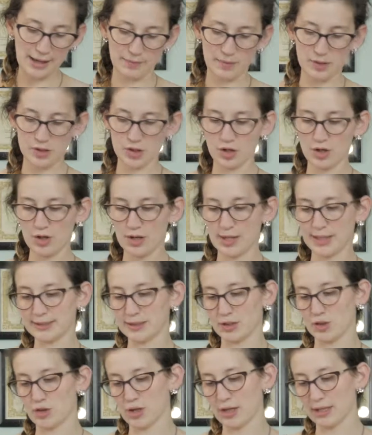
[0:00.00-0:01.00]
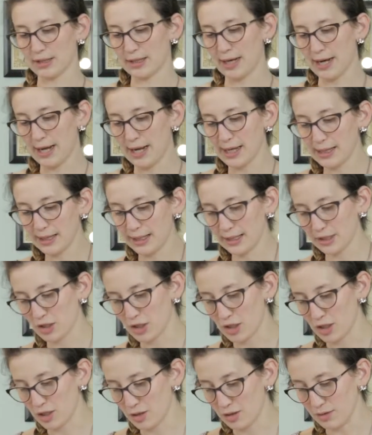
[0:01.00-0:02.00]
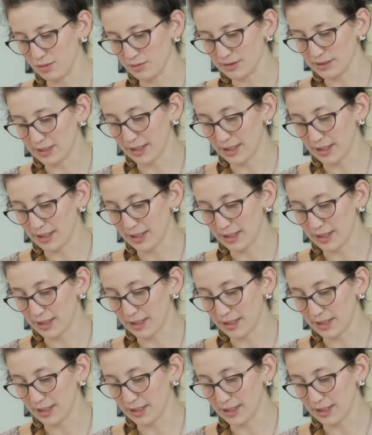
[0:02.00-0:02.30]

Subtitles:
I'm gonna show you guys a trick that I like to use,